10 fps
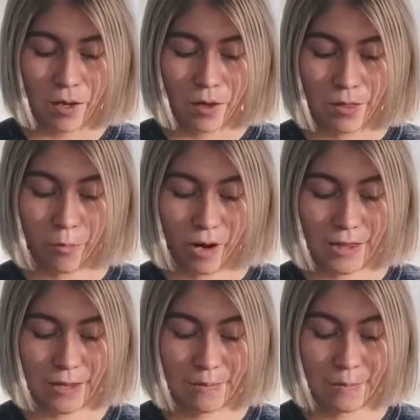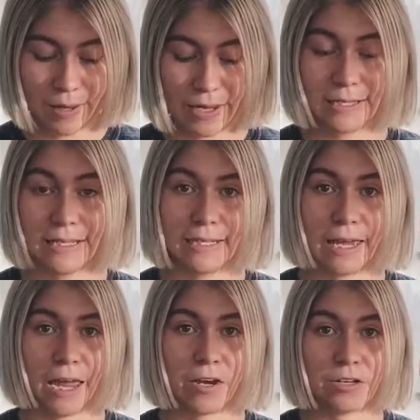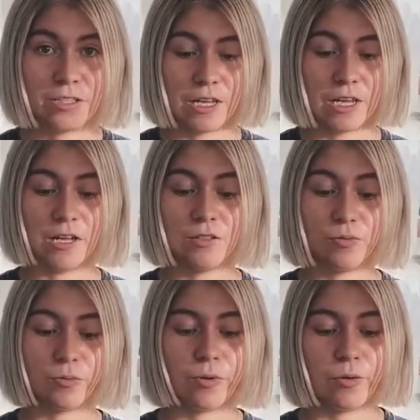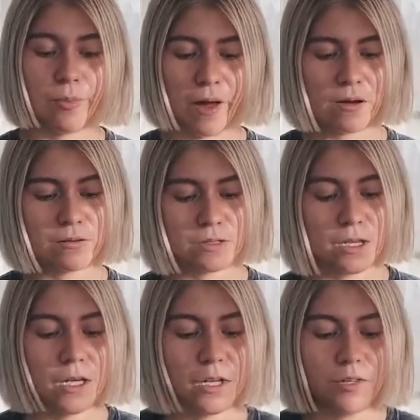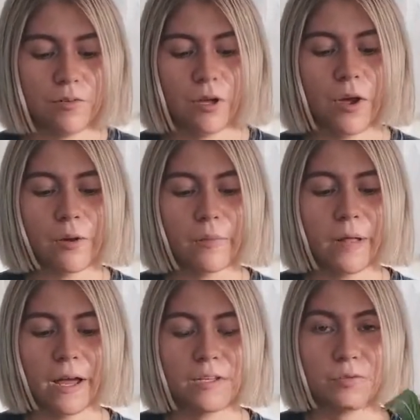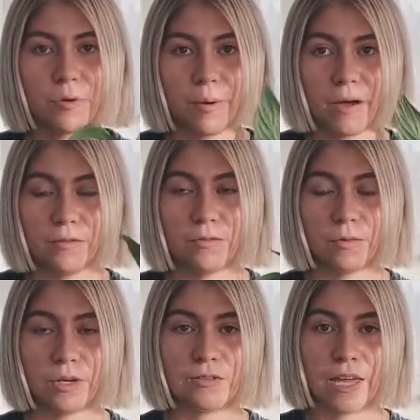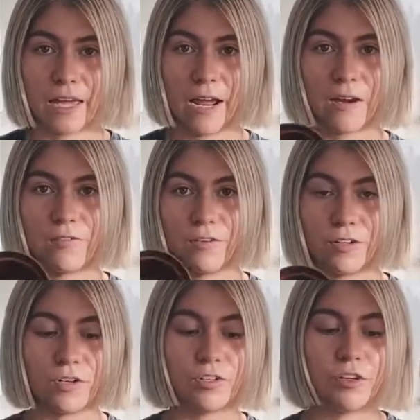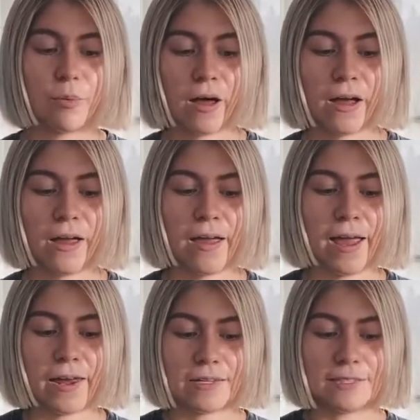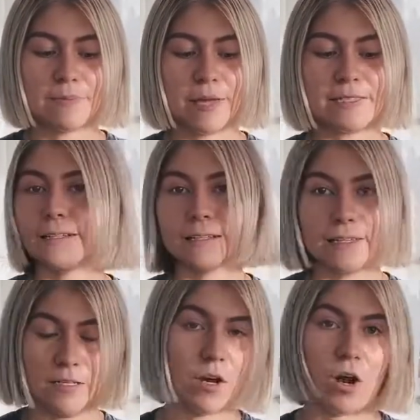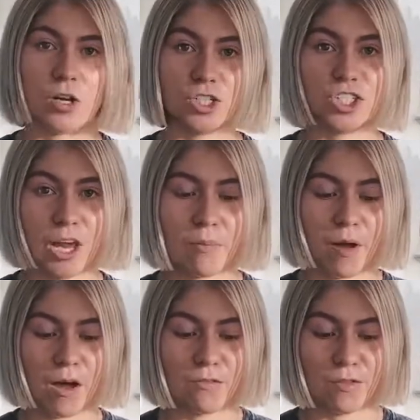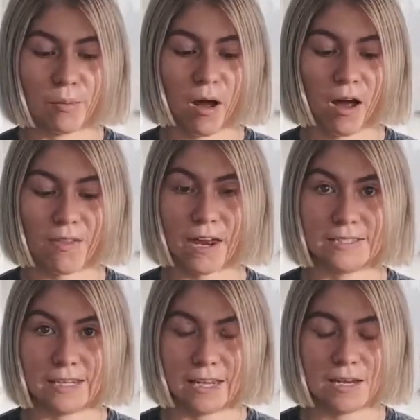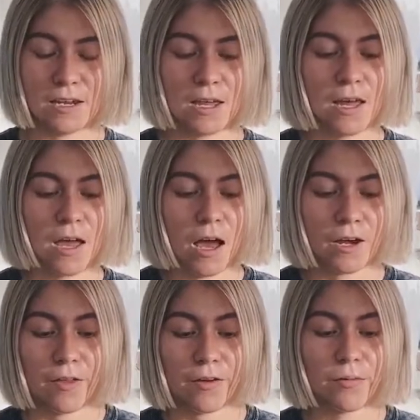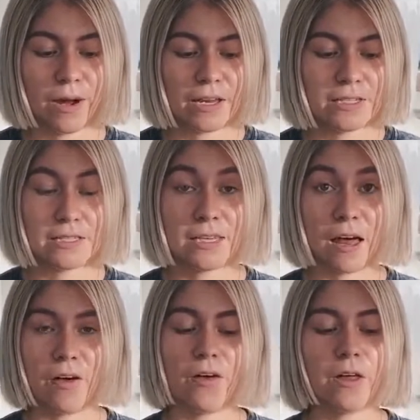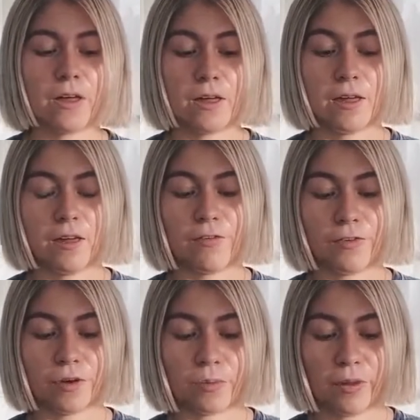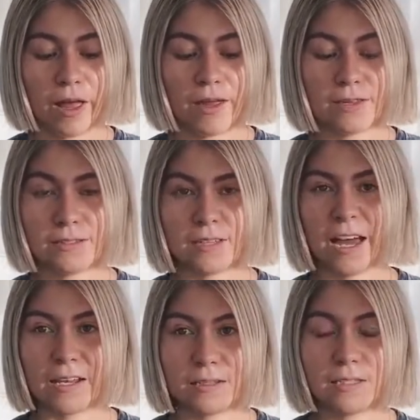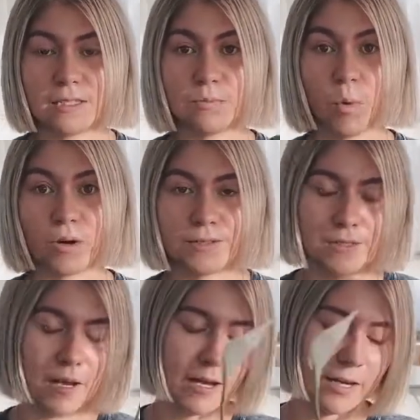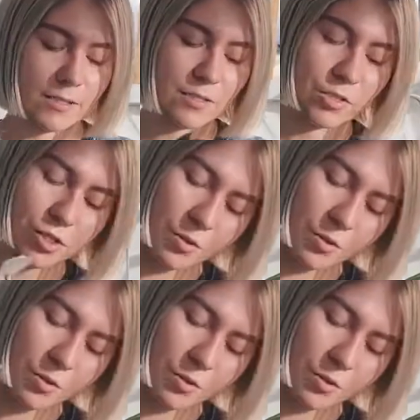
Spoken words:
One of the biggest indicators is root bound. You know your plant is root bound when you take it out of your nursery pot and it's basically the shape of the pot that it's in. Another way to tell if your plant is kind of more stuck in its nursery